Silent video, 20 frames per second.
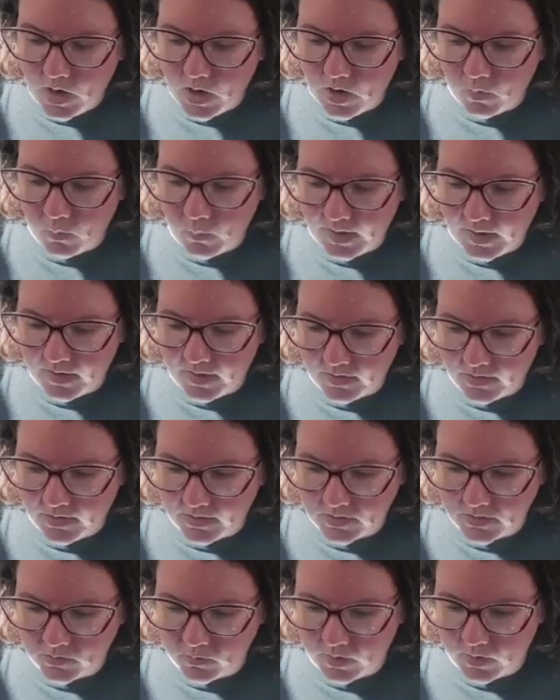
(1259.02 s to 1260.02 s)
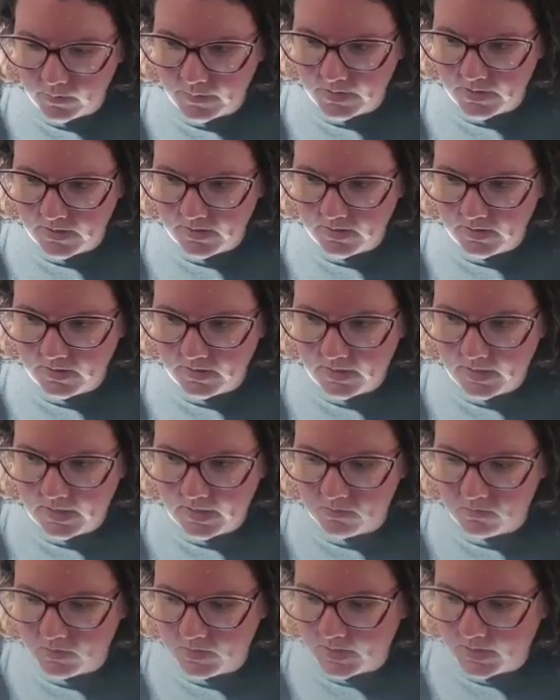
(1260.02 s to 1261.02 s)
WAVIT is Women in
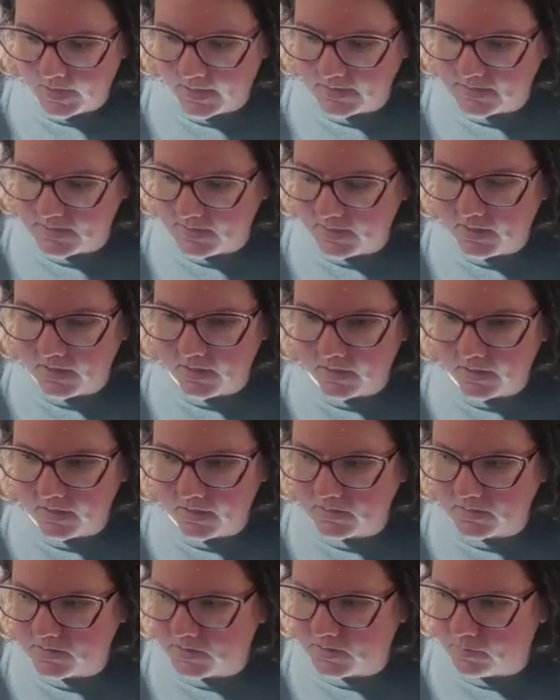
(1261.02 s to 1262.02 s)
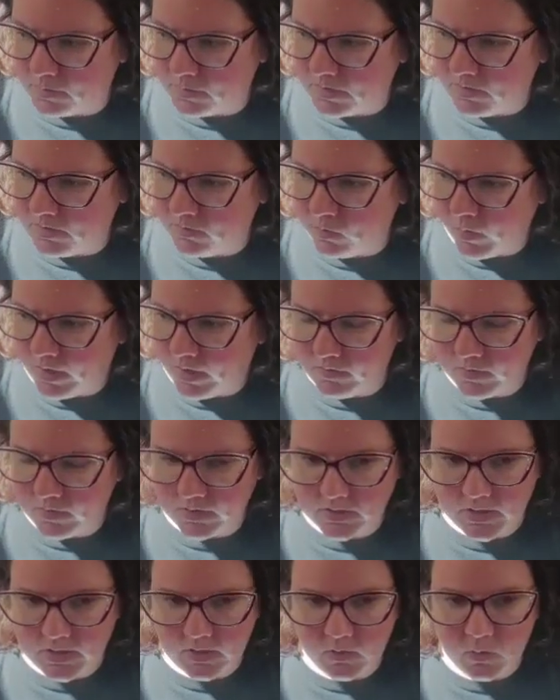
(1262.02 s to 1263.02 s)
AVIT. It's, I believe,
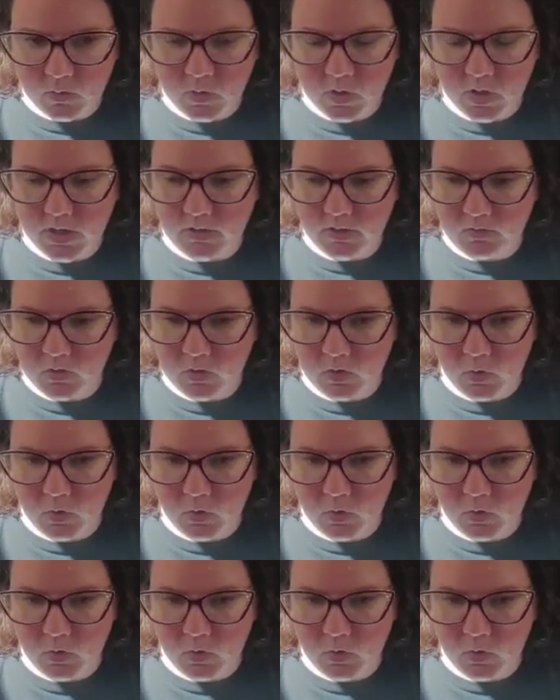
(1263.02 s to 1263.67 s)
wavit.org. If